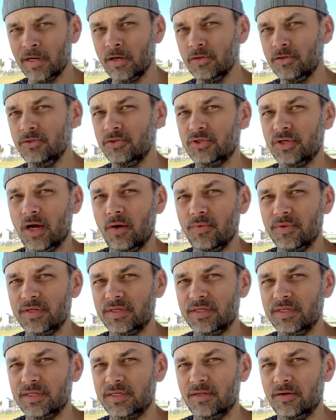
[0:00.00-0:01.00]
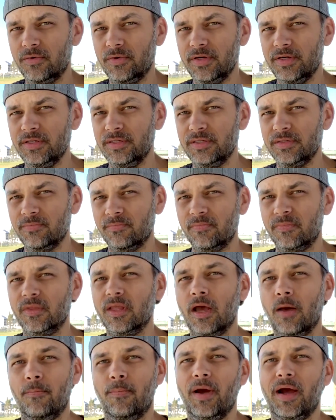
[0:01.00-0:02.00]
go-to shot with this disc though is
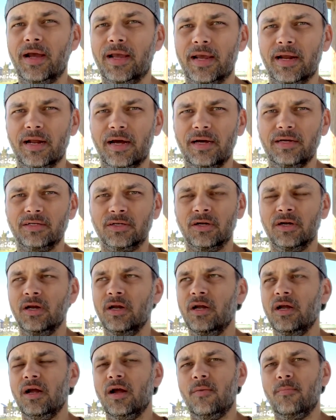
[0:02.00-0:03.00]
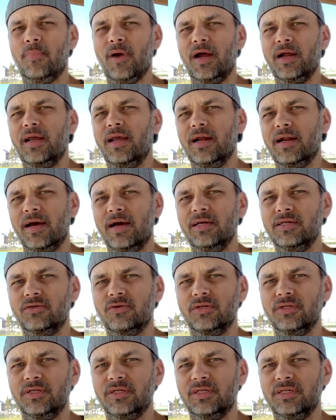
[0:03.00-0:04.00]
a backhand hyzer. Backhand
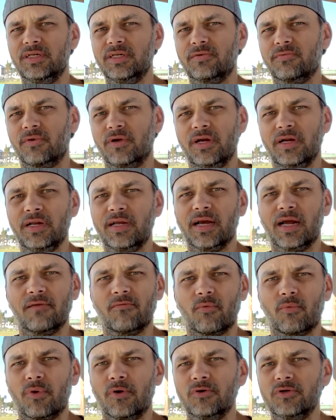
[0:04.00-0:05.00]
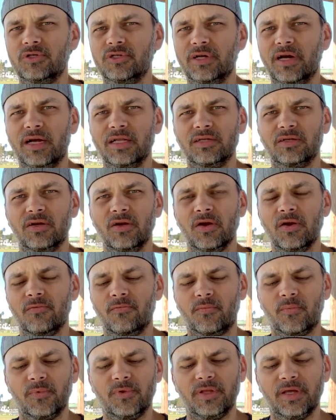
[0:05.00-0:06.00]
hyzer on this disc for any kind of approach shots,
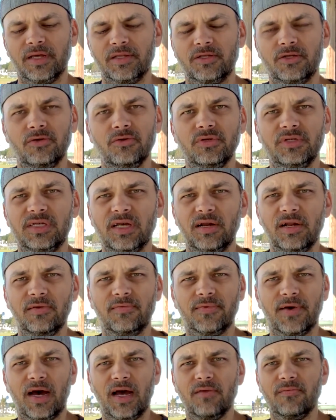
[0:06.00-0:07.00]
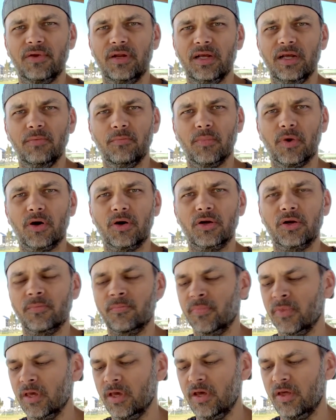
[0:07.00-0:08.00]
remember that 275 and in mark.
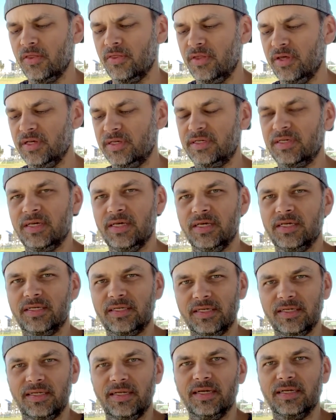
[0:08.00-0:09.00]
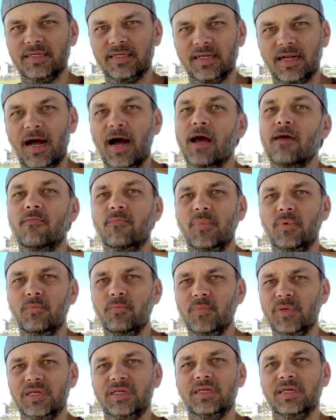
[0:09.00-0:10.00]
This is the disc that I've
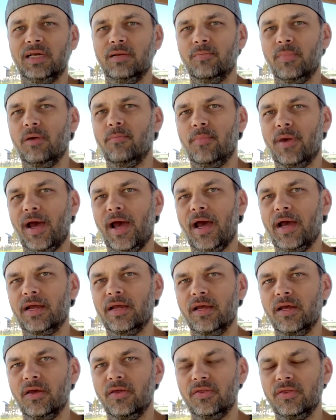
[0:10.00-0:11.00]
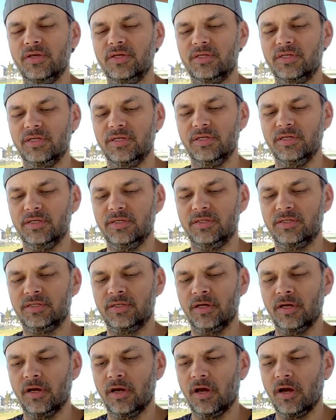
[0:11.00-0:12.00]
been missing in my bag. This
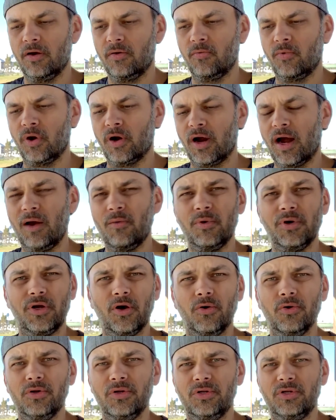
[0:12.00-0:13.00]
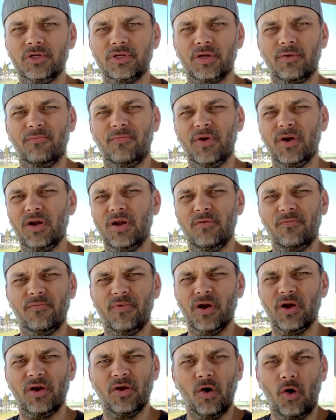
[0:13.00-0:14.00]
is where I would go to just a very
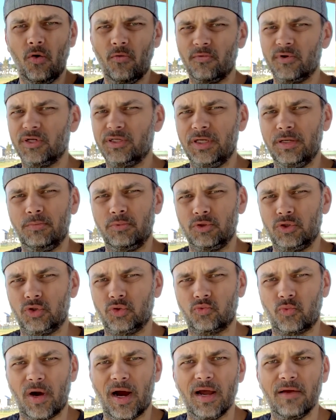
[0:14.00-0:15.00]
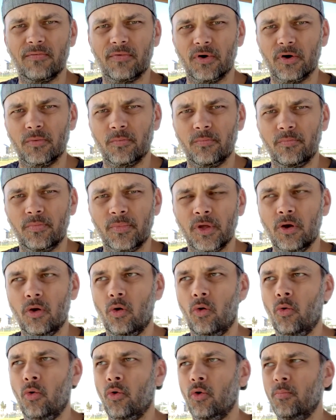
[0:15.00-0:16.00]
overstable driver,
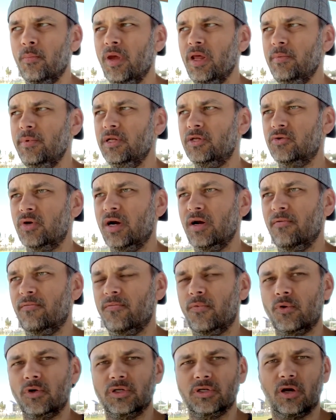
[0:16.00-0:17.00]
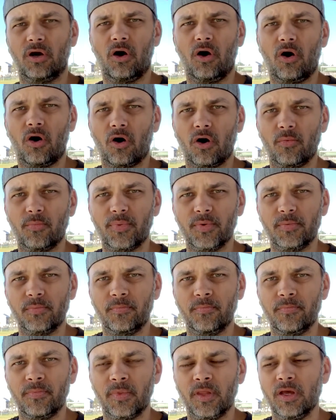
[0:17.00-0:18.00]
or maybe try to force a harp.
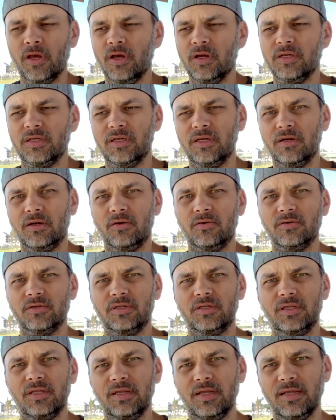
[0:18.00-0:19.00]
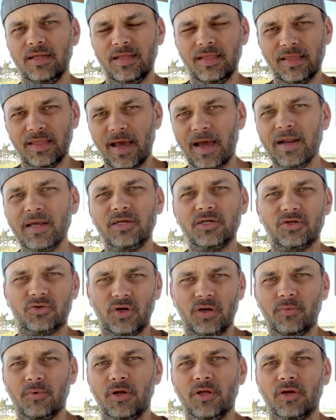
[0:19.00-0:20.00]
That
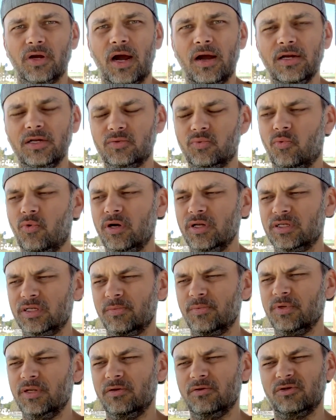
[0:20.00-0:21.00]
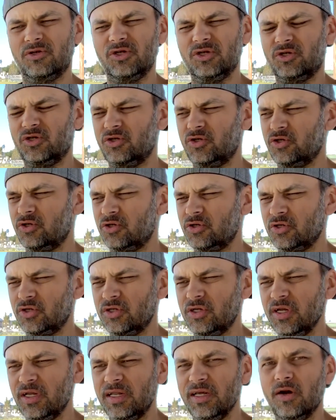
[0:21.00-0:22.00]
extreme or another, I just wanted something that's
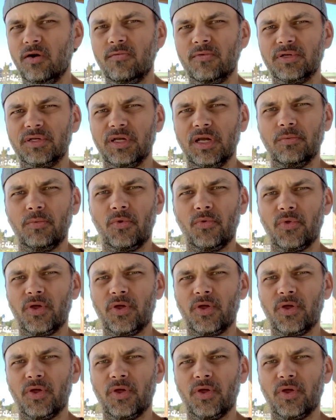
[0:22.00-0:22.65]
just silly overstable